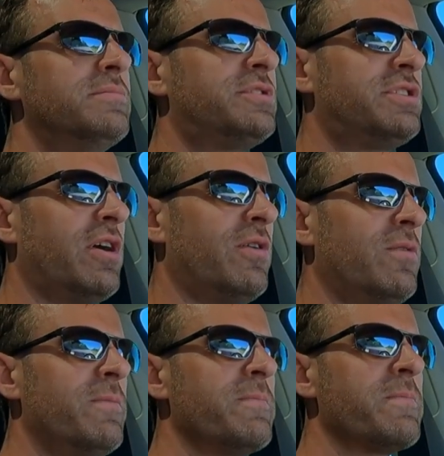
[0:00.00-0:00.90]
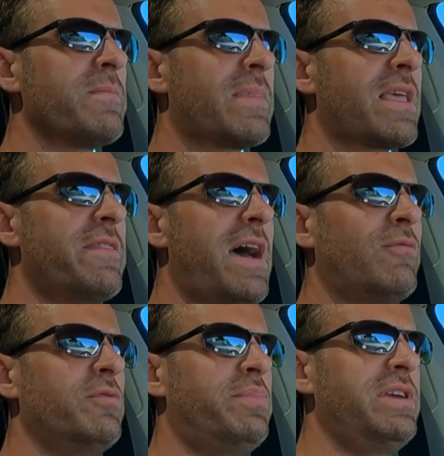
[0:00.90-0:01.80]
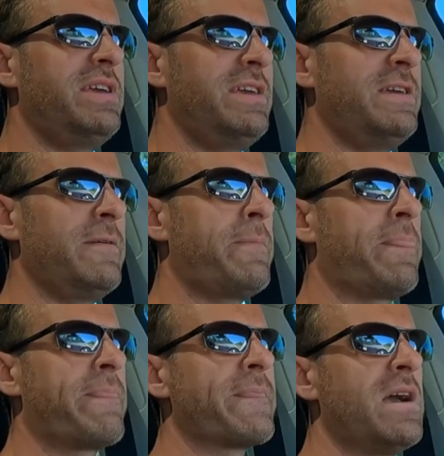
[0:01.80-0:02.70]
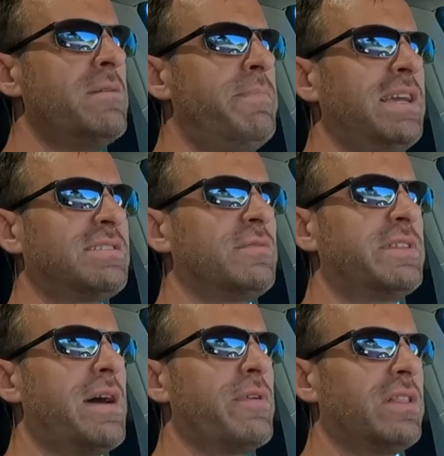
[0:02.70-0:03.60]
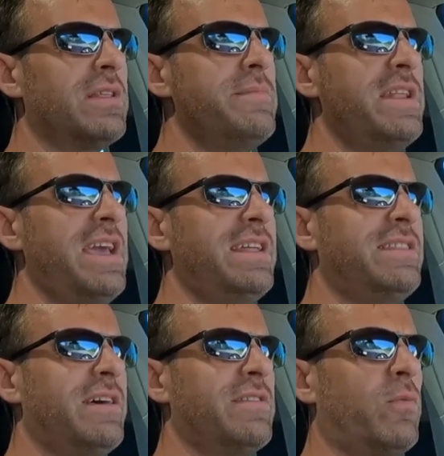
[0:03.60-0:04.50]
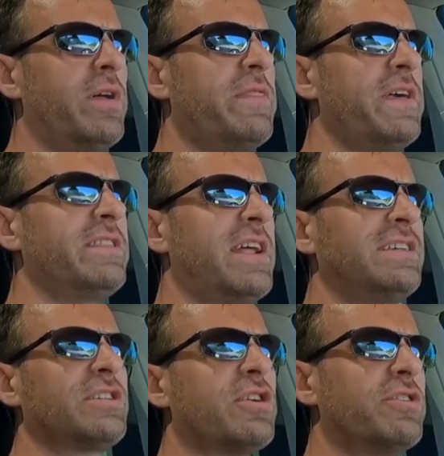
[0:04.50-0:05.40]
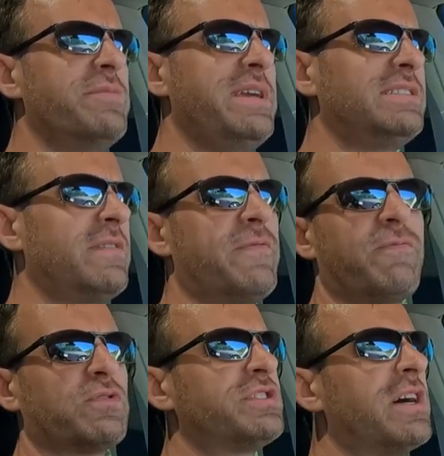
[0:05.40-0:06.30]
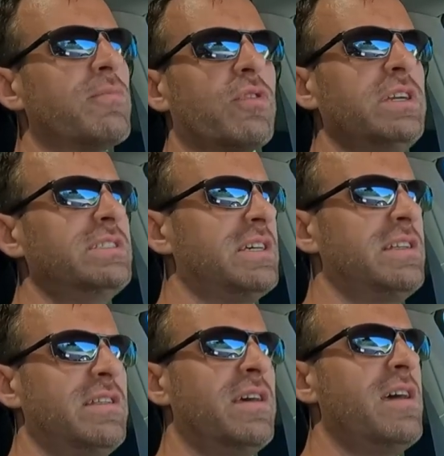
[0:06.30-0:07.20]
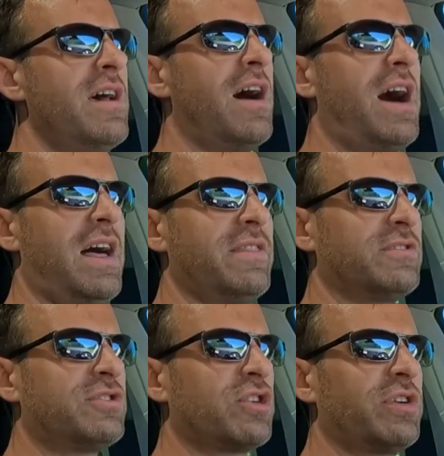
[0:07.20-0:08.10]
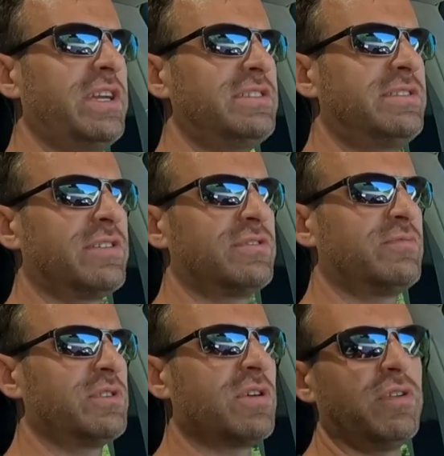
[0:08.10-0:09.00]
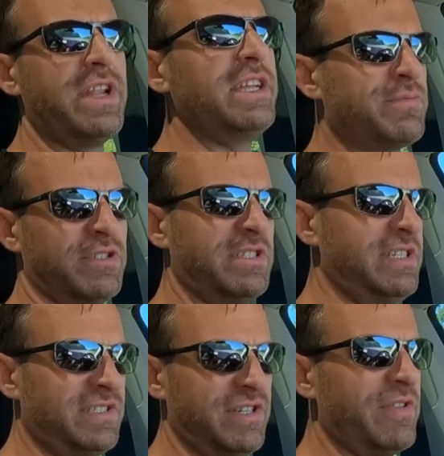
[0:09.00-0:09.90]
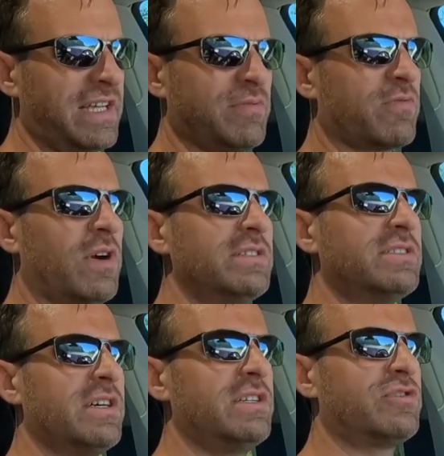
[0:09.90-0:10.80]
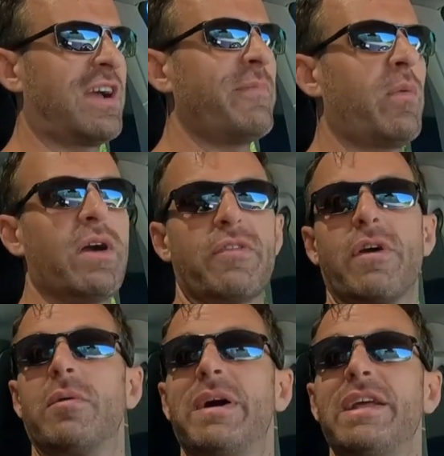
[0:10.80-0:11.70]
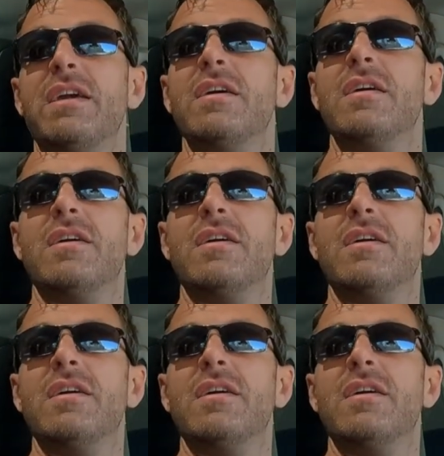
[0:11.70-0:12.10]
So that would be basically what that would eliminate. The one thing that has occurred to me is if for some reason the circuits, there's what's called an H-bridge in the ECU, that's what runs the drive-by-wire throttle body.